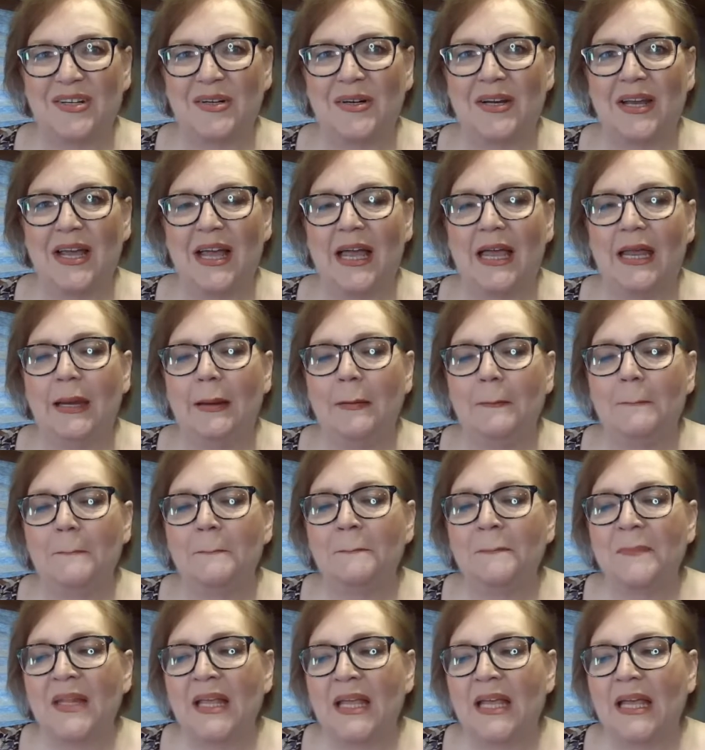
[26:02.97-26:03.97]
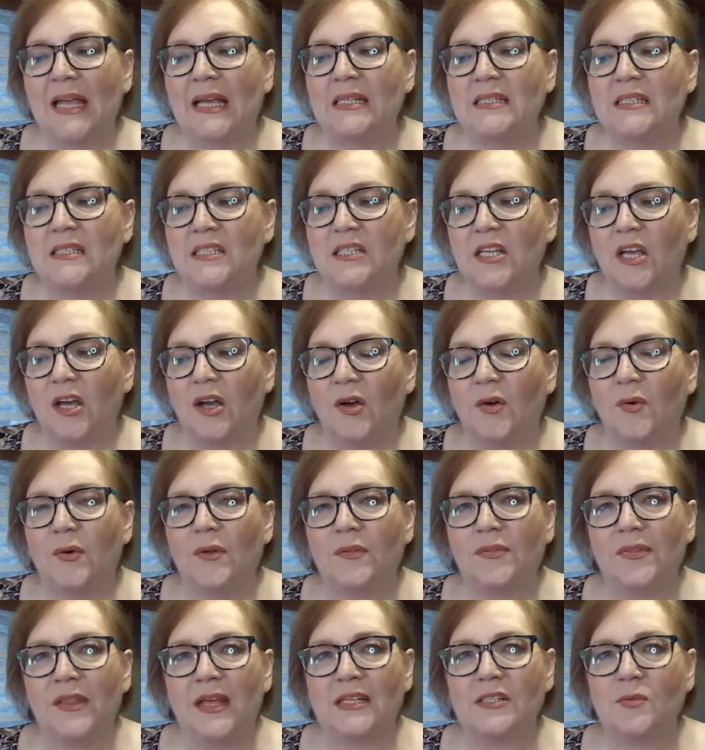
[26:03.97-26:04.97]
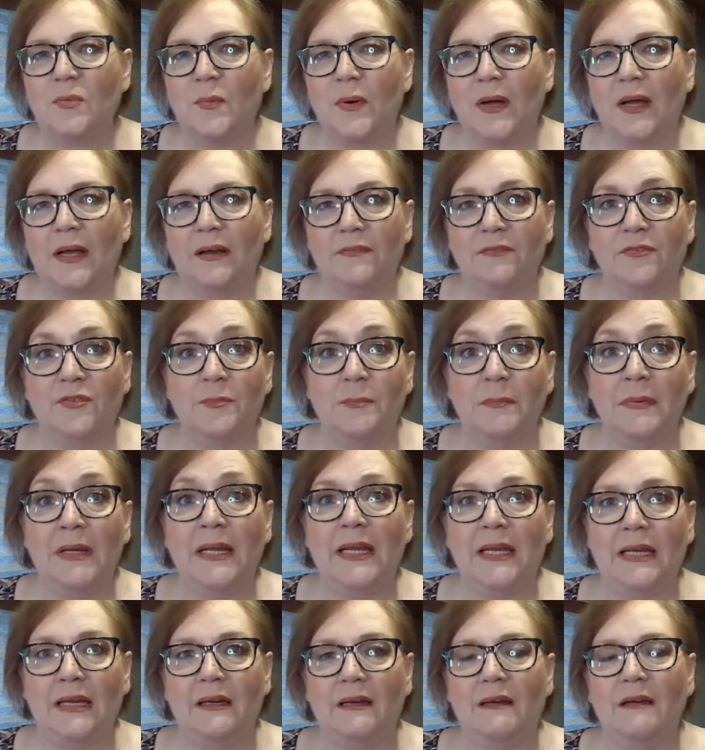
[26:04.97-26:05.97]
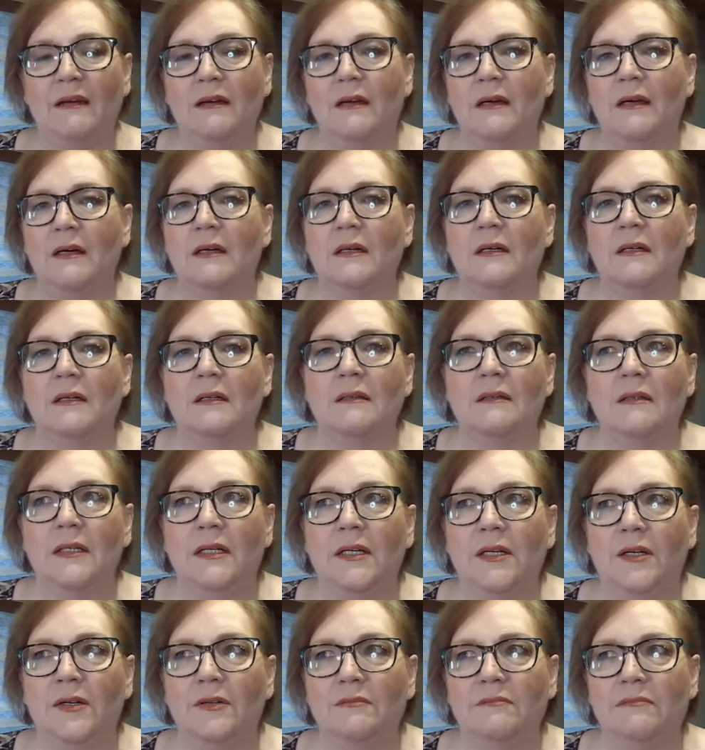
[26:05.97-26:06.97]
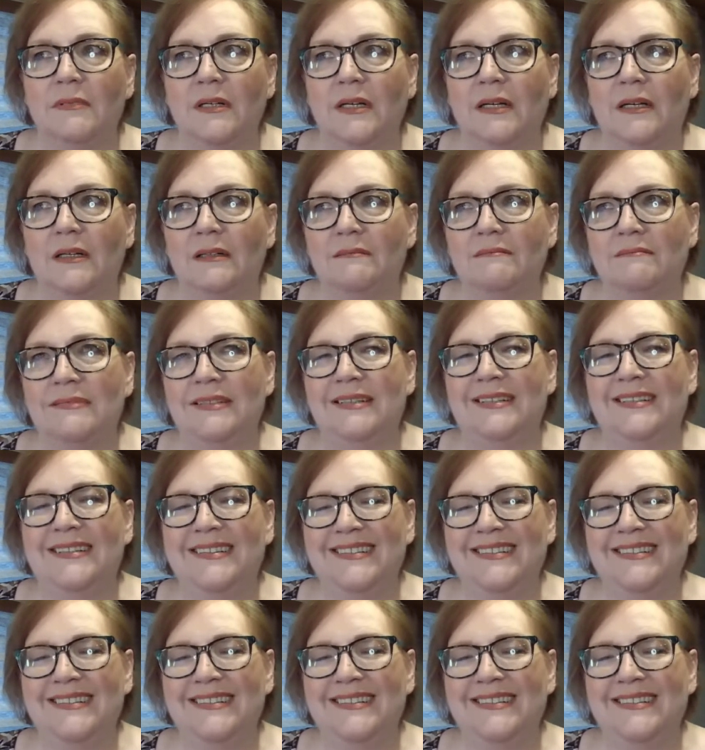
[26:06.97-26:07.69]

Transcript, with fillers: Okay, and so that's why for me, you know, um,